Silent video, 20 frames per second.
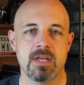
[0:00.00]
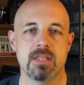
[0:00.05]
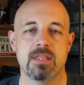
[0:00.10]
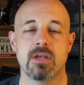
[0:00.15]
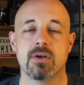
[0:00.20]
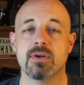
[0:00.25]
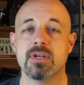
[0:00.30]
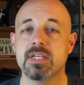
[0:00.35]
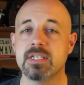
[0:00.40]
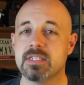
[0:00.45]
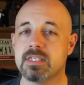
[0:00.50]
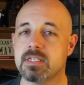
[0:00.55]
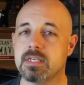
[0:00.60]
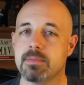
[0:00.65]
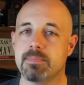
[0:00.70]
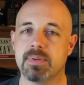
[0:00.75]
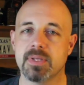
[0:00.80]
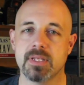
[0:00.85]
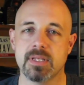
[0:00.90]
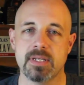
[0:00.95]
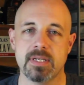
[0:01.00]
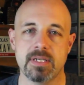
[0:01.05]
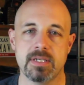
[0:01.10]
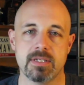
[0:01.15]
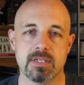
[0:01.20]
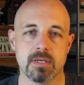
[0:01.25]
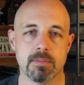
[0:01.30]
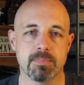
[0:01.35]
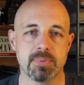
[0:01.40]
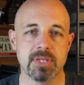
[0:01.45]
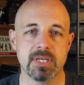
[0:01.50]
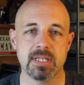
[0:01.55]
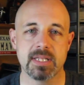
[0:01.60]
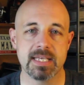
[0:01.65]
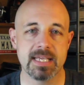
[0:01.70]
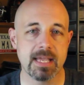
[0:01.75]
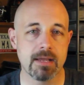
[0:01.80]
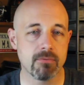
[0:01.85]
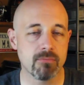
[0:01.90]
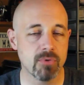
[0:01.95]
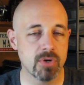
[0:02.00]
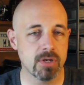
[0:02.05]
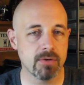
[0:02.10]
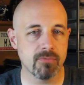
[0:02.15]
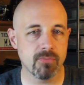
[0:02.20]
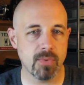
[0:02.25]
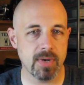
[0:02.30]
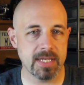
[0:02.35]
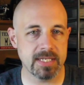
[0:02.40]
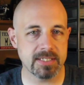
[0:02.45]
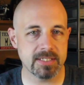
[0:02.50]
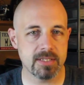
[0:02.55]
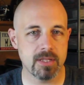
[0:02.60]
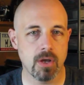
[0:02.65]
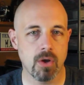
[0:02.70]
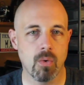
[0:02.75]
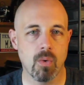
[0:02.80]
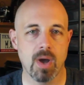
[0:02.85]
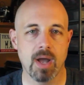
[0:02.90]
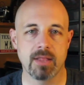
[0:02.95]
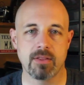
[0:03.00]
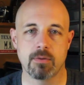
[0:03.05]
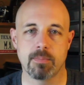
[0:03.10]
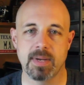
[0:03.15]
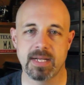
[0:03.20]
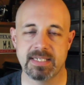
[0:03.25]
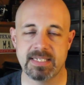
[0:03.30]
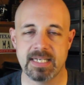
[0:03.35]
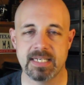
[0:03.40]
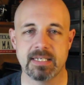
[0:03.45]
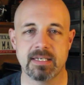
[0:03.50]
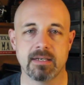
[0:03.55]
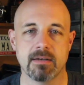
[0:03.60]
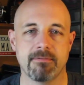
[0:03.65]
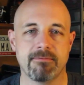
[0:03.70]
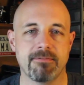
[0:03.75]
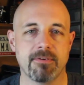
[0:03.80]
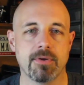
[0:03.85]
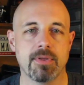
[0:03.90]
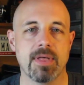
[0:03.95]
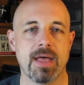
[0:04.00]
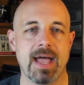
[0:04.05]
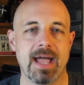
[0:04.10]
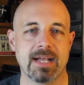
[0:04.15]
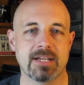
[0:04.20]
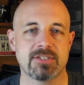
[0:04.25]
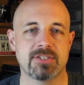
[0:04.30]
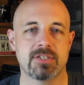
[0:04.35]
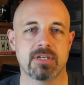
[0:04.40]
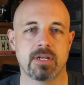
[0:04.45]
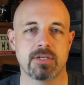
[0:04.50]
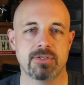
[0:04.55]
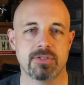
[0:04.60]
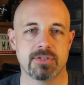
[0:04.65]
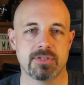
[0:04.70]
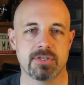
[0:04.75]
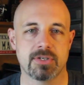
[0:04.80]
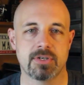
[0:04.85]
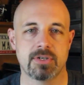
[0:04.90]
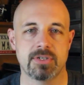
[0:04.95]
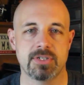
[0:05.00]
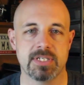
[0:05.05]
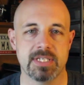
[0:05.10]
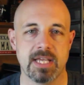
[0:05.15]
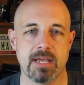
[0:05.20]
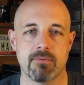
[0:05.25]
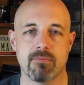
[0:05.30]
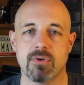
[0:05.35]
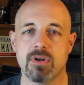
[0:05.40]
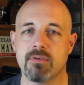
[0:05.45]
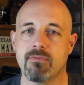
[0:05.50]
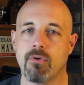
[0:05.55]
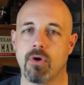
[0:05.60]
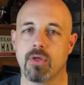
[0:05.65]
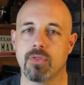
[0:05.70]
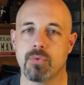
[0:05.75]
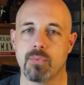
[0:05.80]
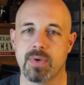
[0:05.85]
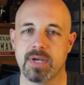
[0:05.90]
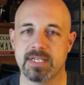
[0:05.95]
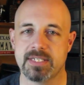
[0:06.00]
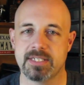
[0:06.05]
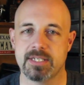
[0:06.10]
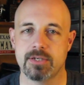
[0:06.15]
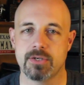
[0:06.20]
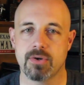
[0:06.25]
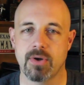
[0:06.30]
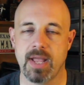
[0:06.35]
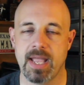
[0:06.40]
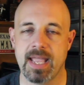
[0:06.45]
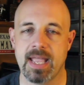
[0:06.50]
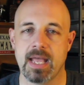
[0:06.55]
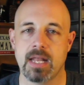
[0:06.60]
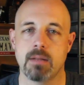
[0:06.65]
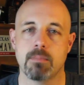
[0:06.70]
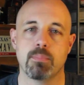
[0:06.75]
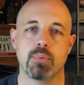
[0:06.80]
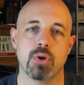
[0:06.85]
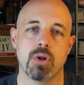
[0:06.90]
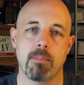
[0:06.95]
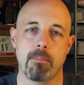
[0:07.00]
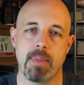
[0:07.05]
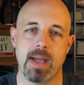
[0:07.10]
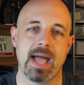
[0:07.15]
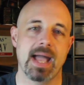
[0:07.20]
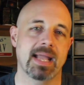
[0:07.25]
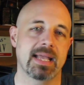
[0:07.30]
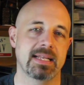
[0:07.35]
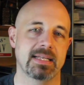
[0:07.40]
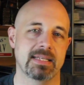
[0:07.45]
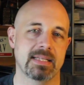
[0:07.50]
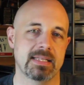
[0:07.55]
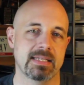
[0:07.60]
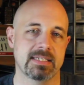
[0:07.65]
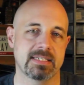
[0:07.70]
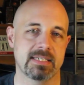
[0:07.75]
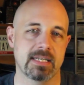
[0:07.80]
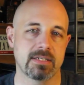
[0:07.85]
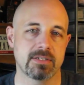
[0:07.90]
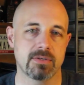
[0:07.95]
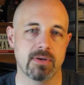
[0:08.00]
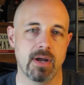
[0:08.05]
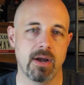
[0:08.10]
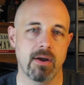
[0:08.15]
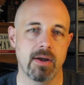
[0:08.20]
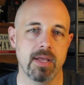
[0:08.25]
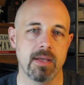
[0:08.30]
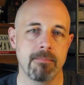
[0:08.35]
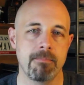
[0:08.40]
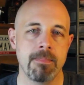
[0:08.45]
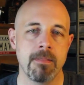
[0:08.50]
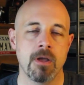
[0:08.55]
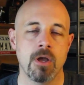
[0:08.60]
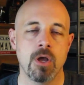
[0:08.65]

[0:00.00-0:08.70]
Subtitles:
There is the ability to completely get rid of waste, though, either by taking a full action on your turn to get rid of all the waste in your hand and put it back into the center area,